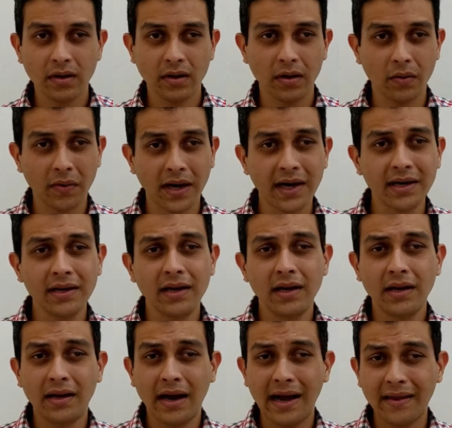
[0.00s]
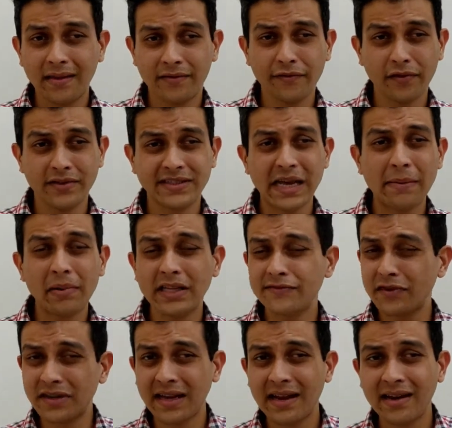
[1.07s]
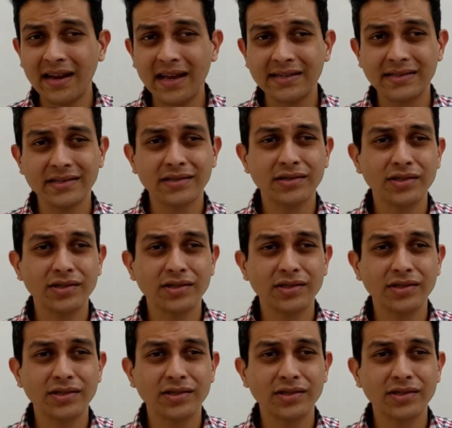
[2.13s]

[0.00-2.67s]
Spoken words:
Alright, and for example, it's for 10 days.